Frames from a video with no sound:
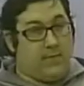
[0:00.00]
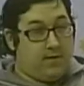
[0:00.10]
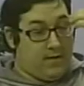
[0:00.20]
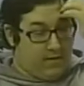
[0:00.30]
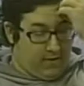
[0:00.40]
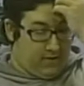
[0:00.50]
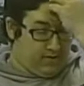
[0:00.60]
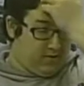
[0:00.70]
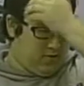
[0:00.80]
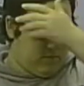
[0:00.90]
All right,
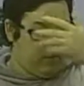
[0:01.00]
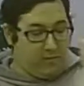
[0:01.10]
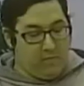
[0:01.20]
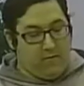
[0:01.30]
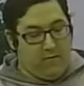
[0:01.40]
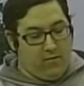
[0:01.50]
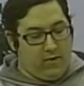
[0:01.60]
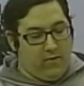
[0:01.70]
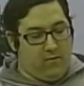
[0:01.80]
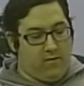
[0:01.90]
so what's the
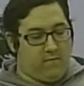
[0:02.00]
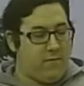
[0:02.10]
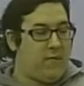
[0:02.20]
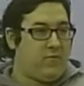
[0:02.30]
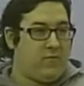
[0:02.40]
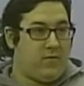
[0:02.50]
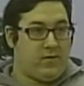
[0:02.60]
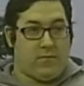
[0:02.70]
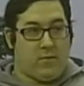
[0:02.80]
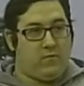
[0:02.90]
portfolio of your best work
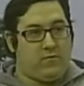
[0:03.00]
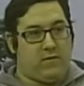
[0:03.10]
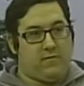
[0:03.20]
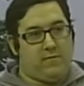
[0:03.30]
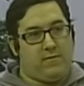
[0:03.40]
composed of?